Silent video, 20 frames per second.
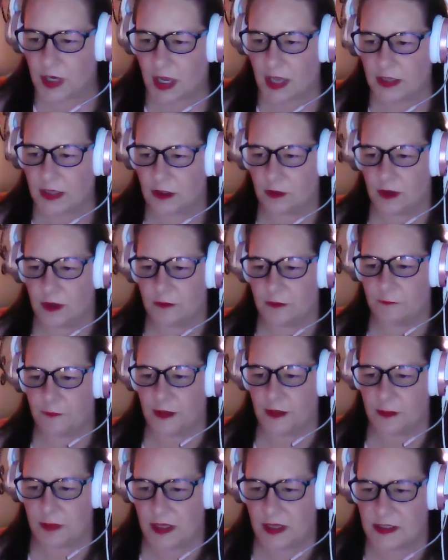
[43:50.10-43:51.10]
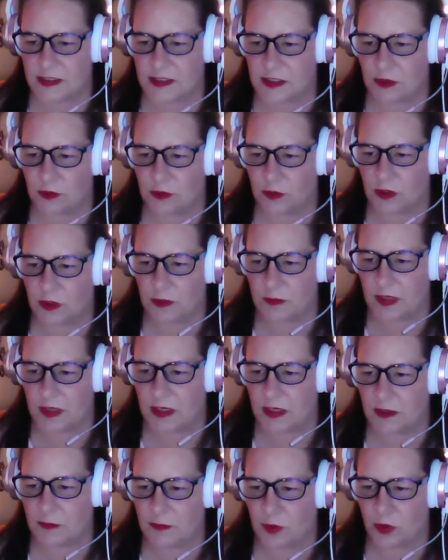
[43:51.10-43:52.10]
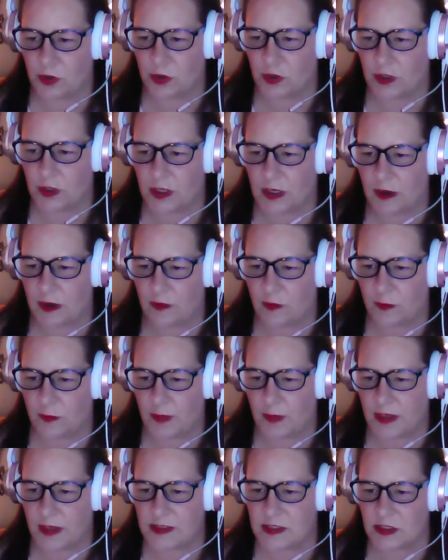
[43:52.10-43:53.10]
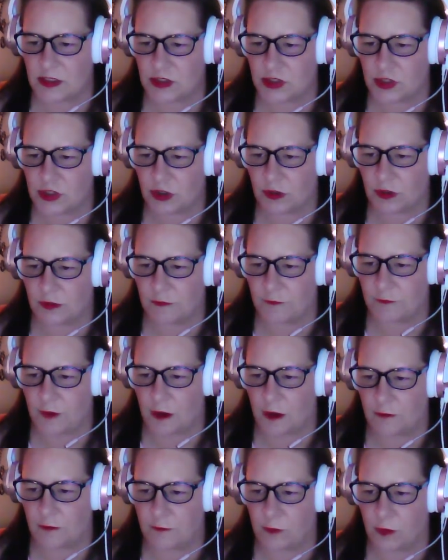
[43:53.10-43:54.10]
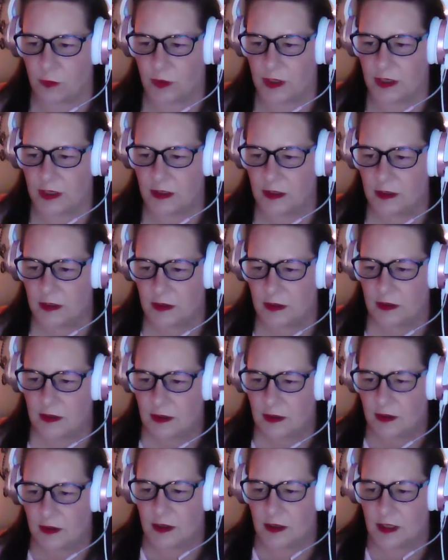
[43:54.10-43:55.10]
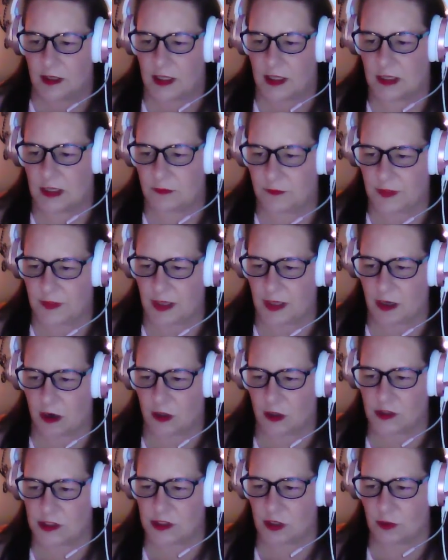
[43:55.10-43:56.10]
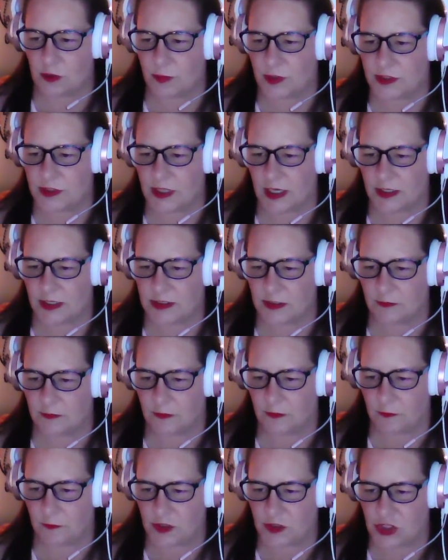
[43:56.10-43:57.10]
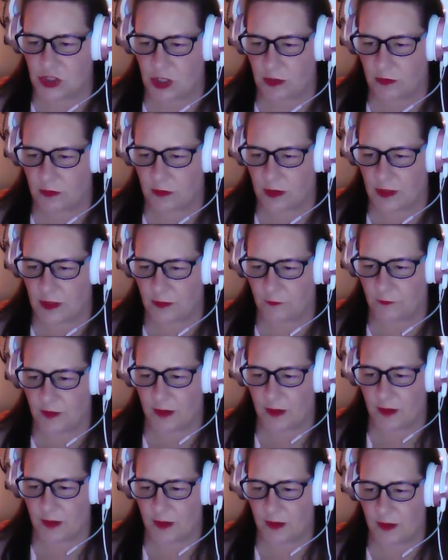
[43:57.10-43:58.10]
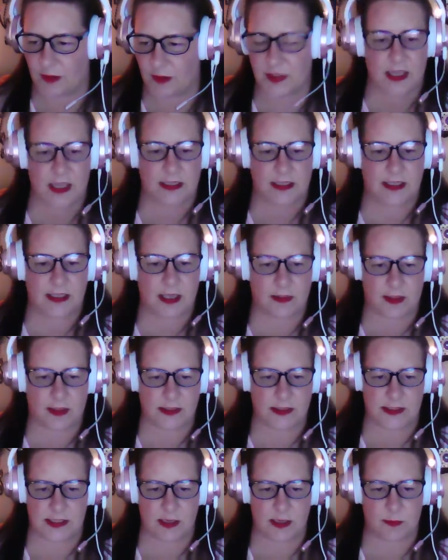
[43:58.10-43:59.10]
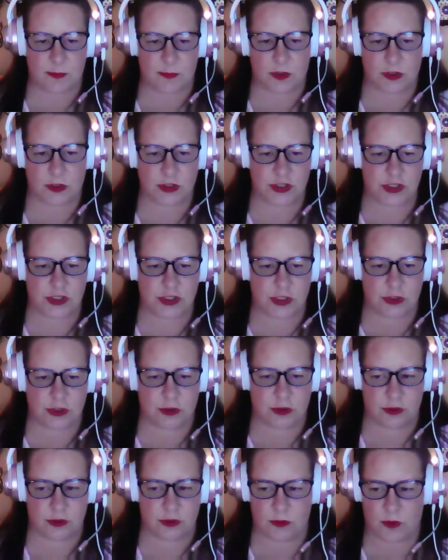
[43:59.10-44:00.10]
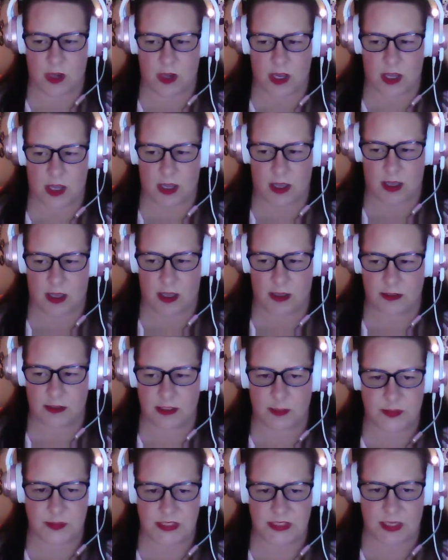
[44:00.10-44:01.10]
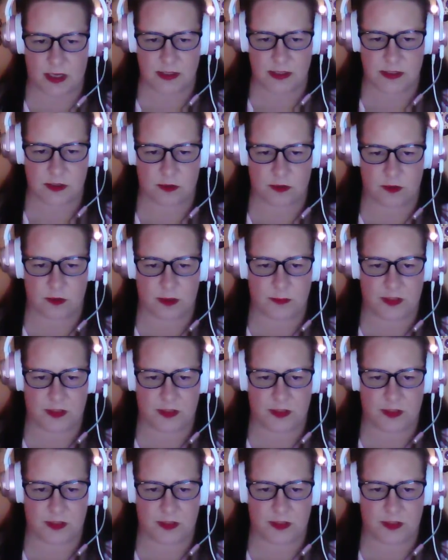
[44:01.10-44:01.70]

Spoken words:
But I knew a Freemason who committed murder, and another Mason took the fall for it. If they are so protective of each other and the families. Yeah, that's similar to Nipsey Hussle.